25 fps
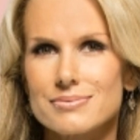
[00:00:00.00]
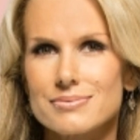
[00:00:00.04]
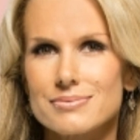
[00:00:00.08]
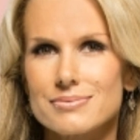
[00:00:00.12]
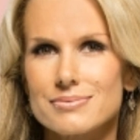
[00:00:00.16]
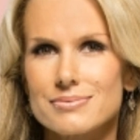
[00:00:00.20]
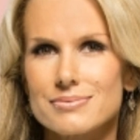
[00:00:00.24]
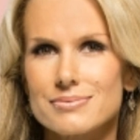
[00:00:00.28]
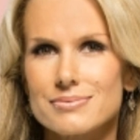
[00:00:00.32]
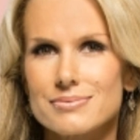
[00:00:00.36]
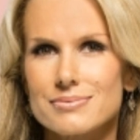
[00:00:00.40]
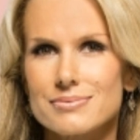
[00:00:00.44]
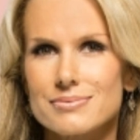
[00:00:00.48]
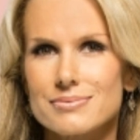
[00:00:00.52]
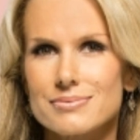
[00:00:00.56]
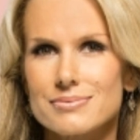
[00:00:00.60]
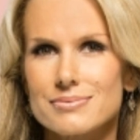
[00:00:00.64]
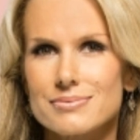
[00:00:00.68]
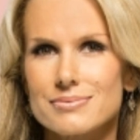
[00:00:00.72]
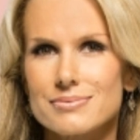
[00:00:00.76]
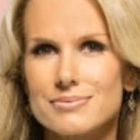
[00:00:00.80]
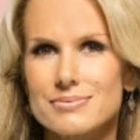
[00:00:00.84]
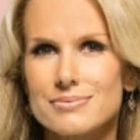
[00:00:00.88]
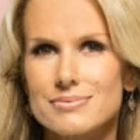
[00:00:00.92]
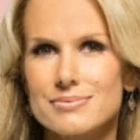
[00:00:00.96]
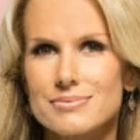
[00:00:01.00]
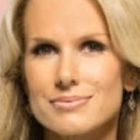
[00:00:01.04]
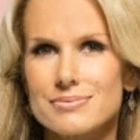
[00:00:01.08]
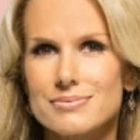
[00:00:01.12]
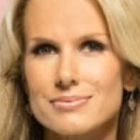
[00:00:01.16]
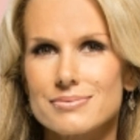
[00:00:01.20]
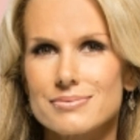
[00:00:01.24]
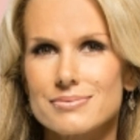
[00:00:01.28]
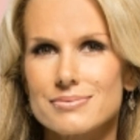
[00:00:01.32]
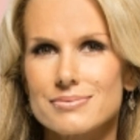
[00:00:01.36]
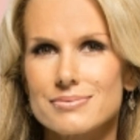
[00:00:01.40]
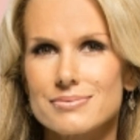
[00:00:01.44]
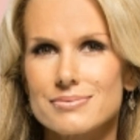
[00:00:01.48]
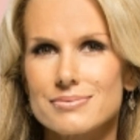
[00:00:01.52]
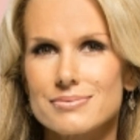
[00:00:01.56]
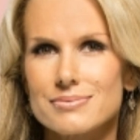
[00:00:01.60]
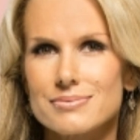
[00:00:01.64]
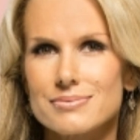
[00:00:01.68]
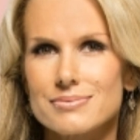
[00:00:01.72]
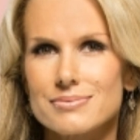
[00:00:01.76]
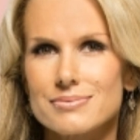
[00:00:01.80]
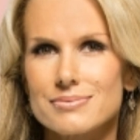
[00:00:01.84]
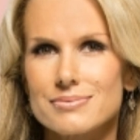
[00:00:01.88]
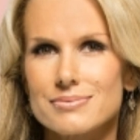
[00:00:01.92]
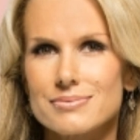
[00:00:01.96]

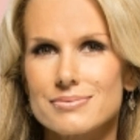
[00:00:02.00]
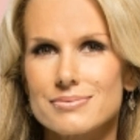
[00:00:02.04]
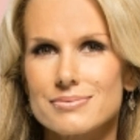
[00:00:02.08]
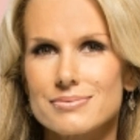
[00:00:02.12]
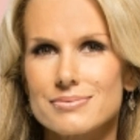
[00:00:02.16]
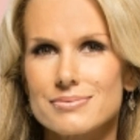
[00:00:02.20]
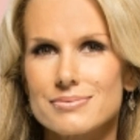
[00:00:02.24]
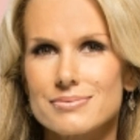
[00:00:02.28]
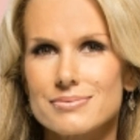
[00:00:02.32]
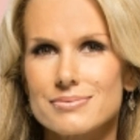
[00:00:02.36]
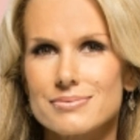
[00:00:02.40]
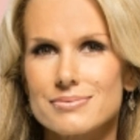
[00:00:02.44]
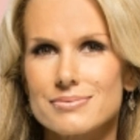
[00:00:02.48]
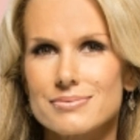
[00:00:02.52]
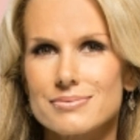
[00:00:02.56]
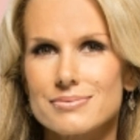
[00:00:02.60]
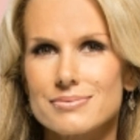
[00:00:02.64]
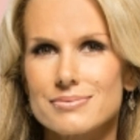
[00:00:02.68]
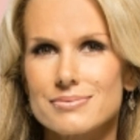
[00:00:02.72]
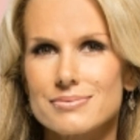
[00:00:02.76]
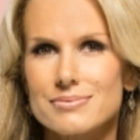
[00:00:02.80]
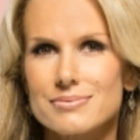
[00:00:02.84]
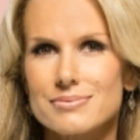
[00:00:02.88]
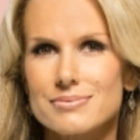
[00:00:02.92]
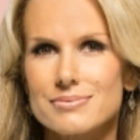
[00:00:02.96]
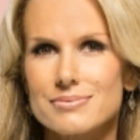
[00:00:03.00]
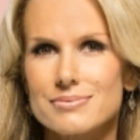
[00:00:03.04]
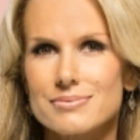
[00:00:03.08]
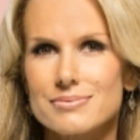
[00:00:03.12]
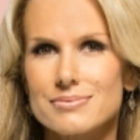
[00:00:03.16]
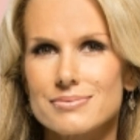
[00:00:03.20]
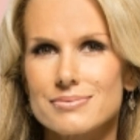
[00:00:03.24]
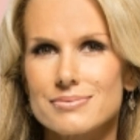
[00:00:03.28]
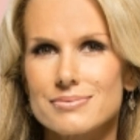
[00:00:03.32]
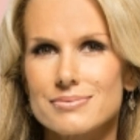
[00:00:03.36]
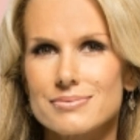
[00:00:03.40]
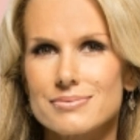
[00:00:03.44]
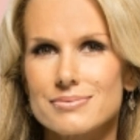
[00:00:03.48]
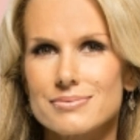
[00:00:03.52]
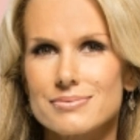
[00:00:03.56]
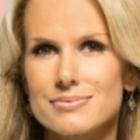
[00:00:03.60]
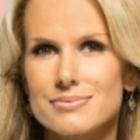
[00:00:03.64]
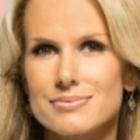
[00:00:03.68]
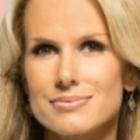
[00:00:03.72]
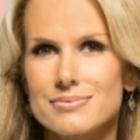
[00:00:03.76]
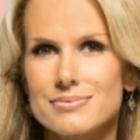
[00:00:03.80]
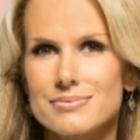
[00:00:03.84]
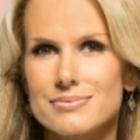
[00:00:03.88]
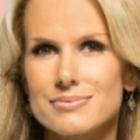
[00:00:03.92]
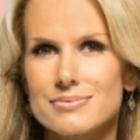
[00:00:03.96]

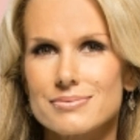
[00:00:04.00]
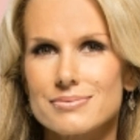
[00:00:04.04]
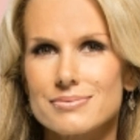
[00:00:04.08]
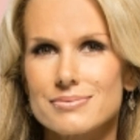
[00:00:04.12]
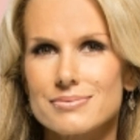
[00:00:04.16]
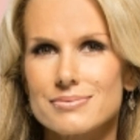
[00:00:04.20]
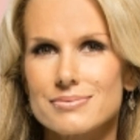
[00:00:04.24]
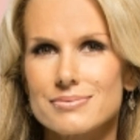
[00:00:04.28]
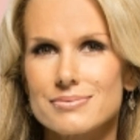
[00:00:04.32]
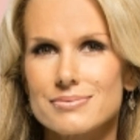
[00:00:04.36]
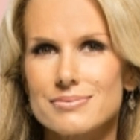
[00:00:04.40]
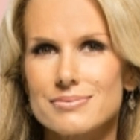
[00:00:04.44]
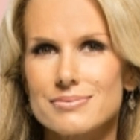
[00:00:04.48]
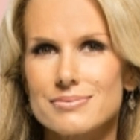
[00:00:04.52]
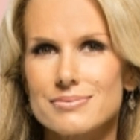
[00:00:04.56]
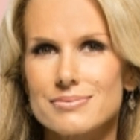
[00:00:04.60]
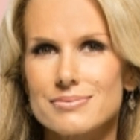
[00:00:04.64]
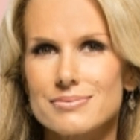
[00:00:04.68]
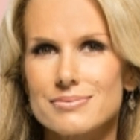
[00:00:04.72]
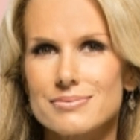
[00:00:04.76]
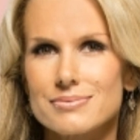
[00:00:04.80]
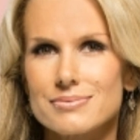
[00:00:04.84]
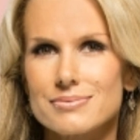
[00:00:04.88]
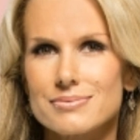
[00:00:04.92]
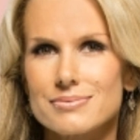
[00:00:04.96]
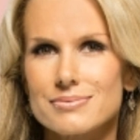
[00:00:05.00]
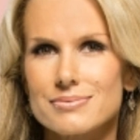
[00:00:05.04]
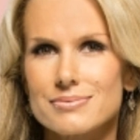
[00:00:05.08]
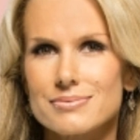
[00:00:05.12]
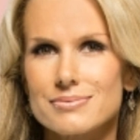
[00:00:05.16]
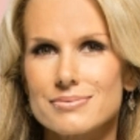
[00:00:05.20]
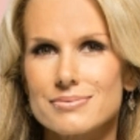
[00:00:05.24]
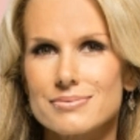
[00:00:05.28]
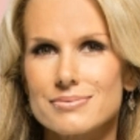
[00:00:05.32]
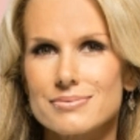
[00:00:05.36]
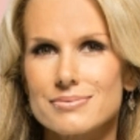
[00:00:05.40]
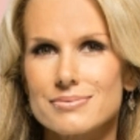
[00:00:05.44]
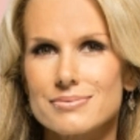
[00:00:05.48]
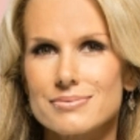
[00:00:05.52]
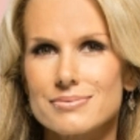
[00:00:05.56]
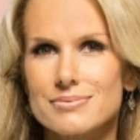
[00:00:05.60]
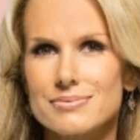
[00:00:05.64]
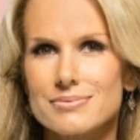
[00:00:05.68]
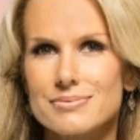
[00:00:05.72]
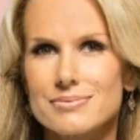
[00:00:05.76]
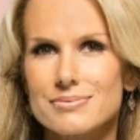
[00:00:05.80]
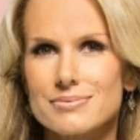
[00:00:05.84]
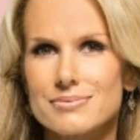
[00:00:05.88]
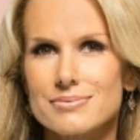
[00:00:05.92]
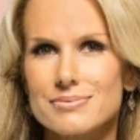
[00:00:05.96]

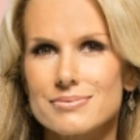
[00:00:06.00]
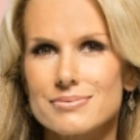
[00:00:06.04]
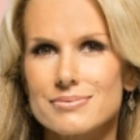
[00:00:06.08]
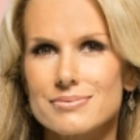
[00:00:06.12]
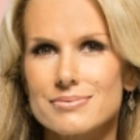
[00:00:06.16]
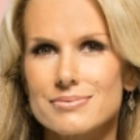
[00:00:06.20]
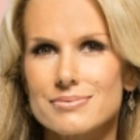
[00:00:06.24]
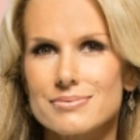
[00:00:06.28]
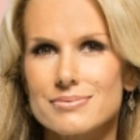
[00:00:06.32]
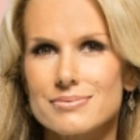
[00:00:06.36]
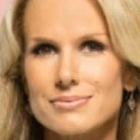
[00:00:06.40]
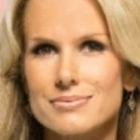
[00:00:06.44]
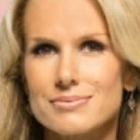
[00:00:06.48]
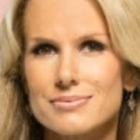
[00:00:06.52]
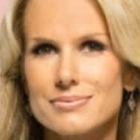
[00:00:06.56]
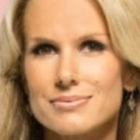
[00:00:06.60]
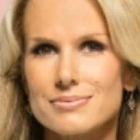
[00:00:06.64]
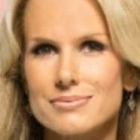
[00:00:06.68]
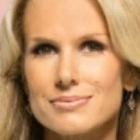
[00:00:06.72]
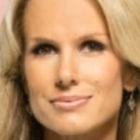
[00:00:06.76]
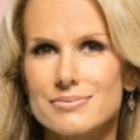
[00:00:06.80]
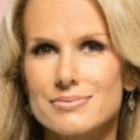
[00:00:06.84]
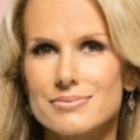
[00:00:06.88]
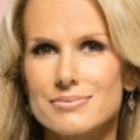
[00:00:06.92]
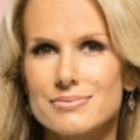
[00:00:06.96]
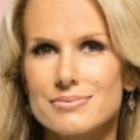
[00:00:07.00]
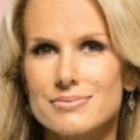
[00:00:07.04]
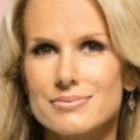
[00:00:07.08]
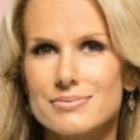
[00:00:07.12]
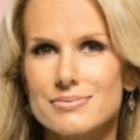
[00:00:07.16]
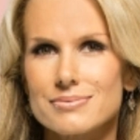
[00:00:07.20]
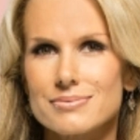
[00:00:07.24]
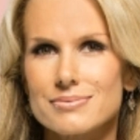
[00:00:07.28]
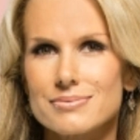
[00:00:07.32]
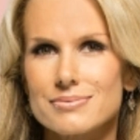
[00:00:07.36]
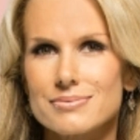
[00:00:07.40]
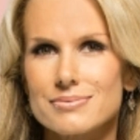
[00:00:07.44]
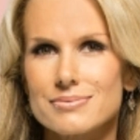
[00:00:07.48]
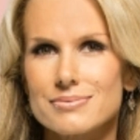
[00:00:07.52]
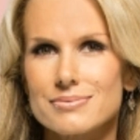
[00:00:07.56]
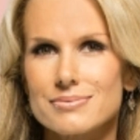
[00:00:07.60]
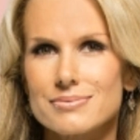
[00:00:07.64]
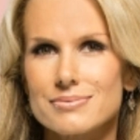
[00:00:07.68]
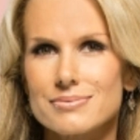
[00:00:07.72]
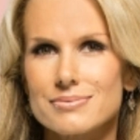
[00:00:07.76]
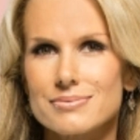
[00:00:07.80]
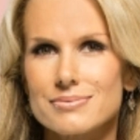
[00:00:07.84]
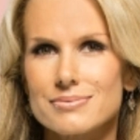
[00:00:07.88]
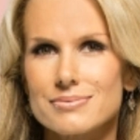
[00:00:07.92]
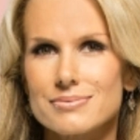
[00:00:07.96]
[no speech]